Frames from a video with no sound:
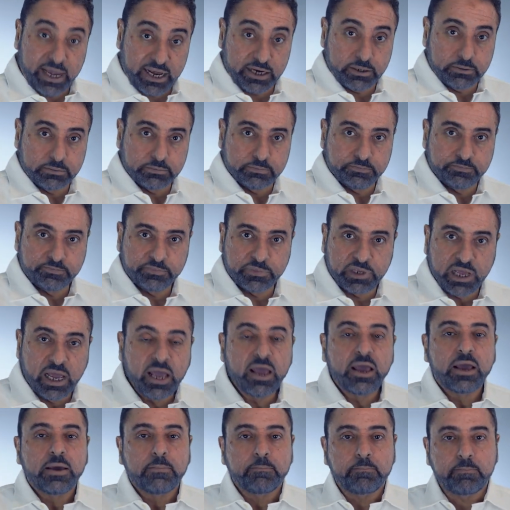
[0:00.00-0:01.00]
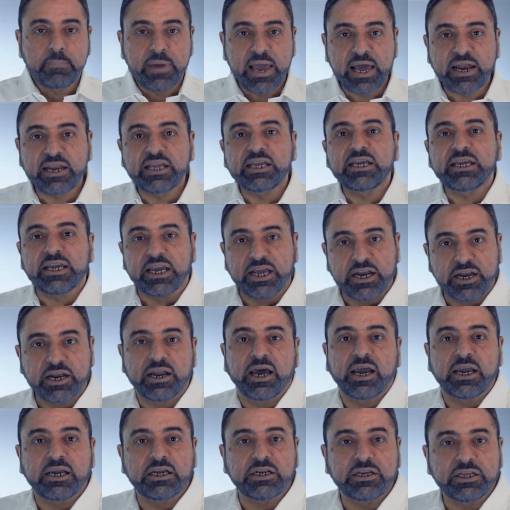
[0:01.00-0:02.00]
man marrying a
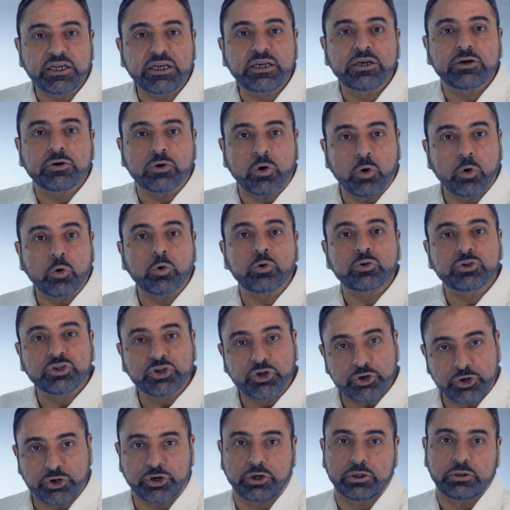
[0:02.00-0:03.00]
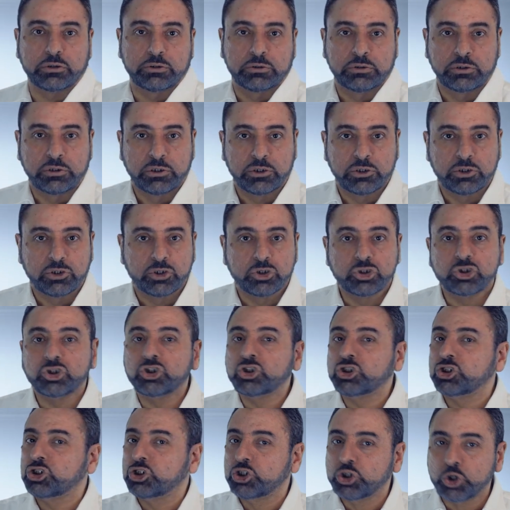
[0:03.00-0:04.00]
9-year-old girl.
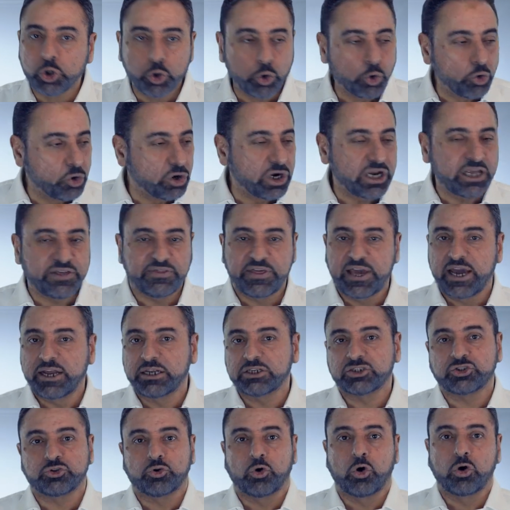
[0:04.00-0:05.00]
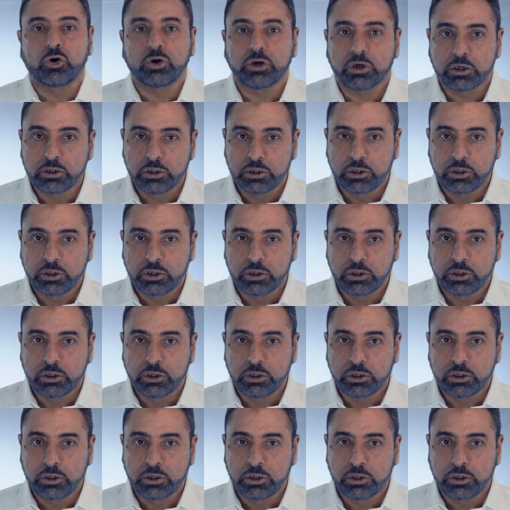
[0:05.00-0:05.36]
Surely that is wrong.